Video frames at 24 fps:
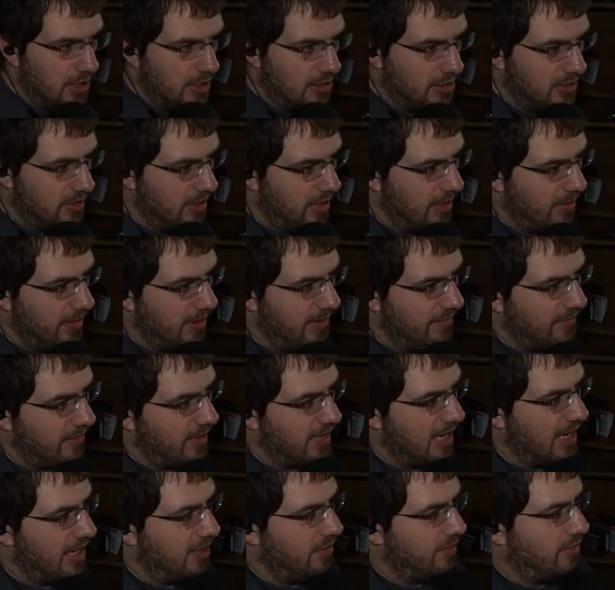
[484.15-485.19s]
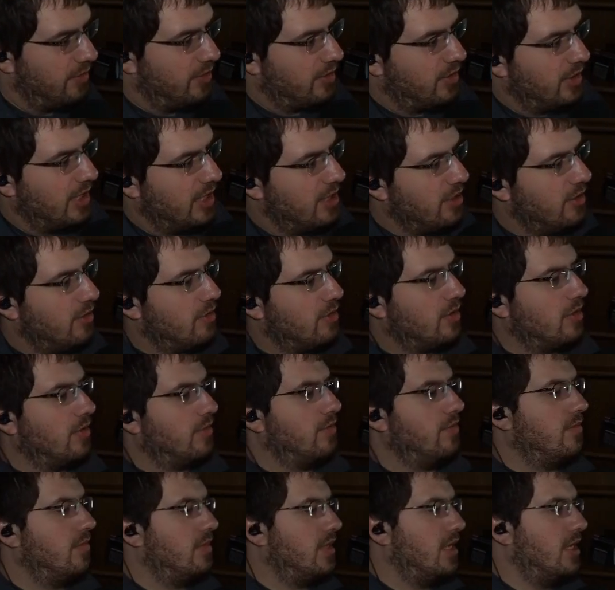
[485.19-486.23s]
So now we have a gatherer. Can you
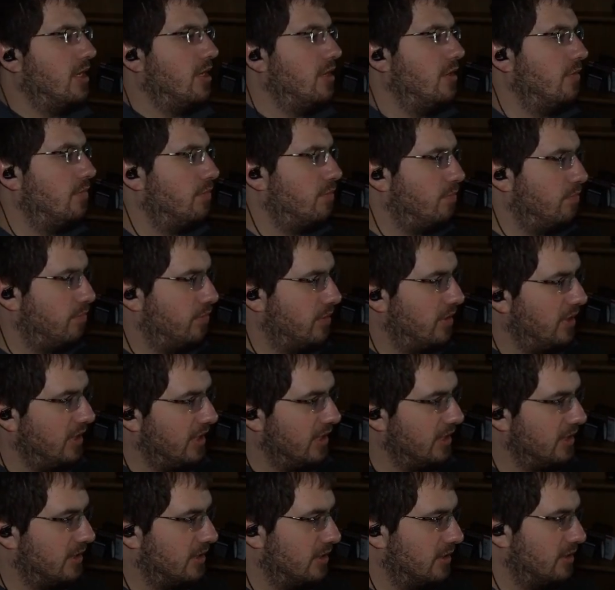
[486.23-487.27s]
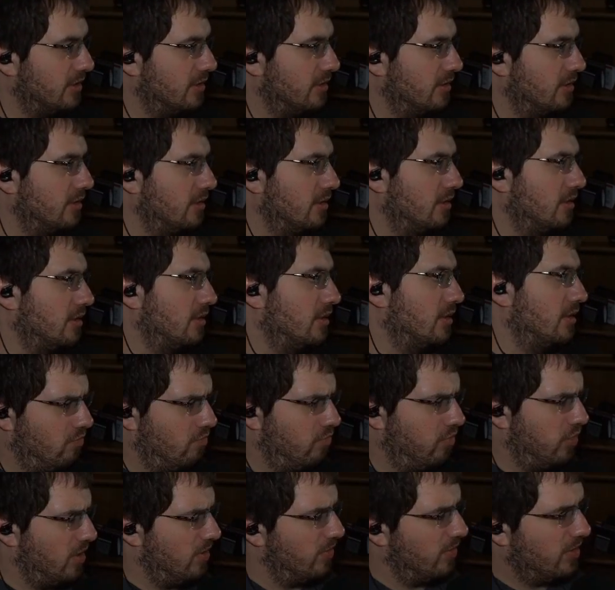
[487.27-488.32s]
can you please?
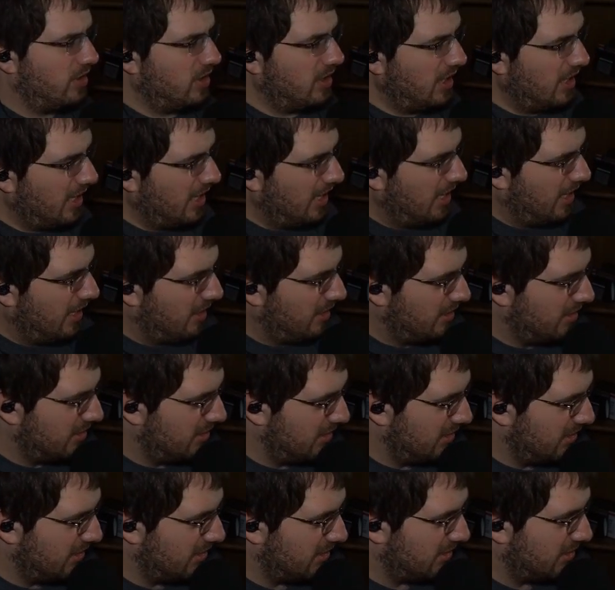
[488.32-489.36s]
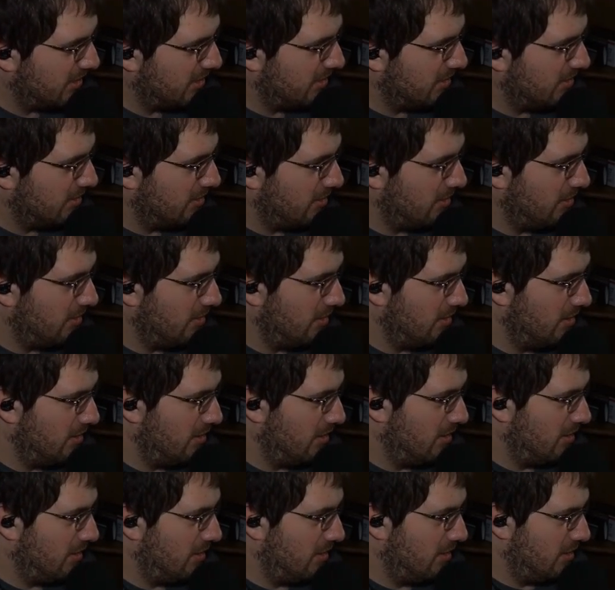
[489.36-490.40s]
What the hell is this?
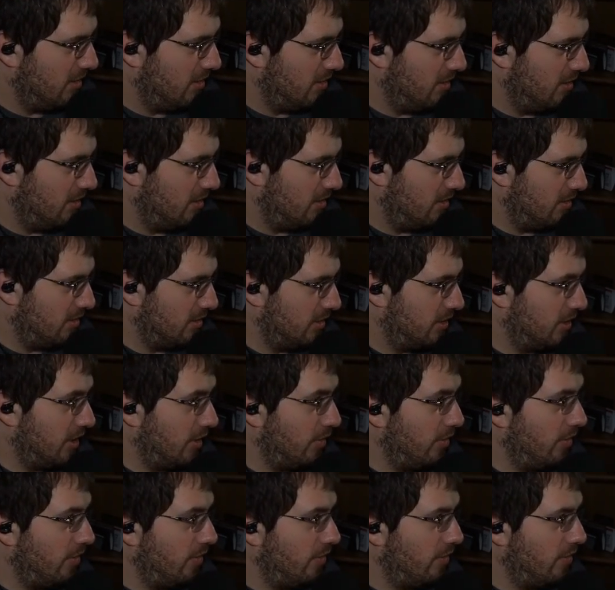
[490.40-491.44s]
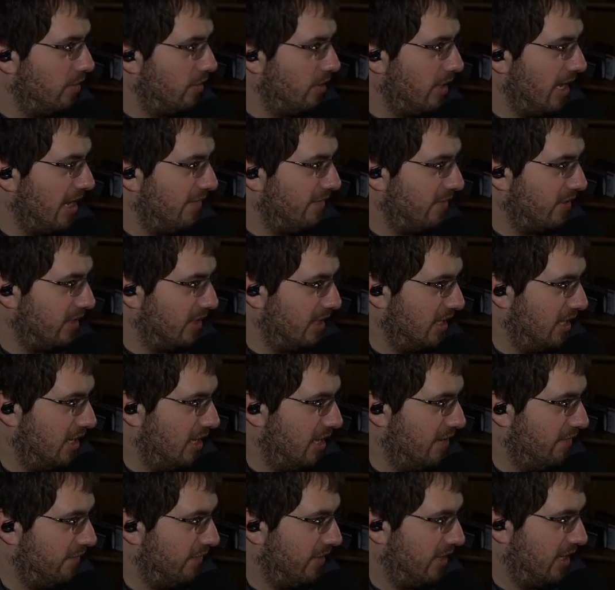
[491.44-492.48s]
So in order you have a you
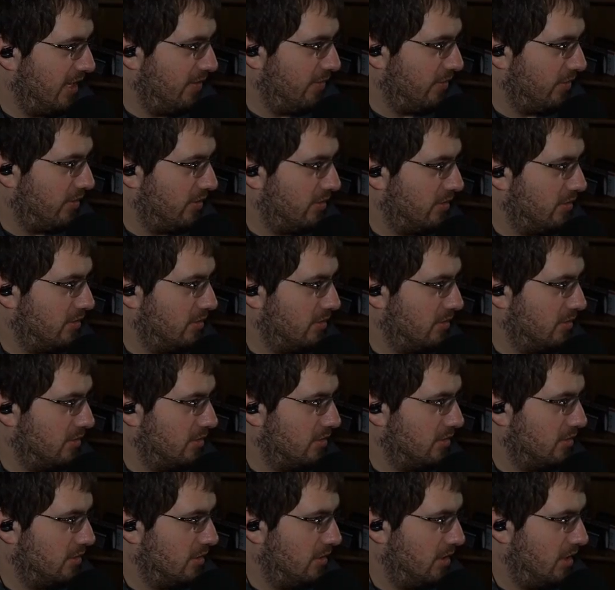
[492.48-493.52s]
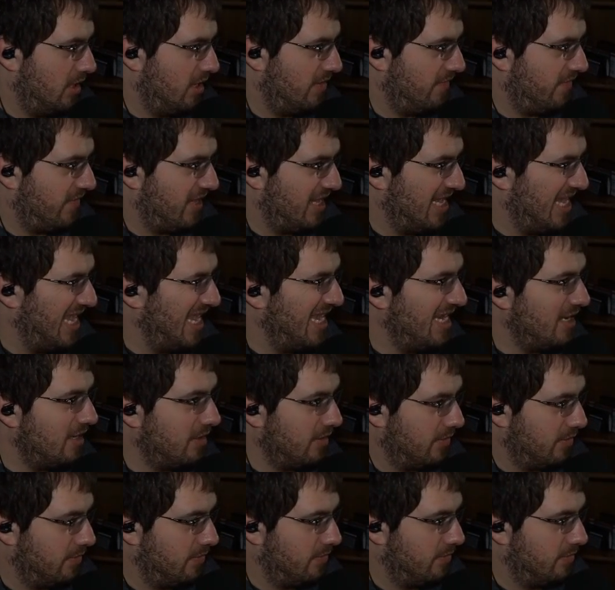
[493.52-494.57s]
have labor, you have
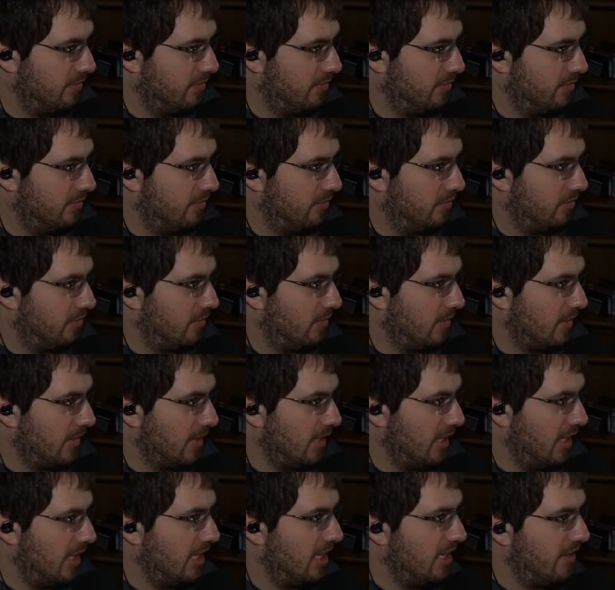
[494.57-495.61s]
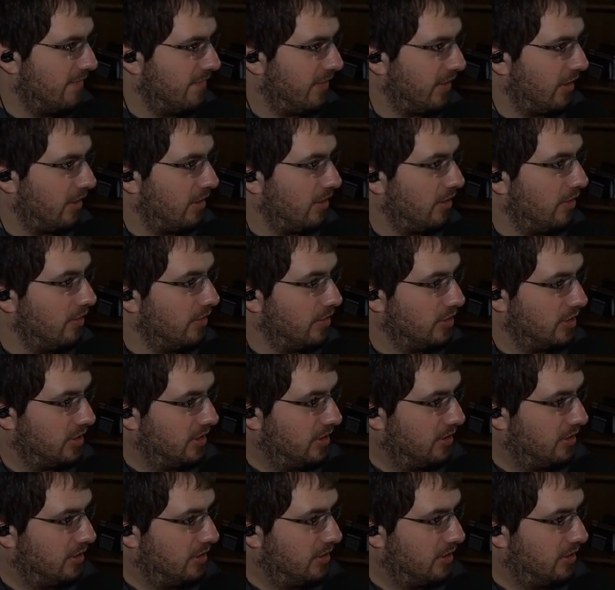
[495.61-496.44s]
kingdom, and you have the clergy.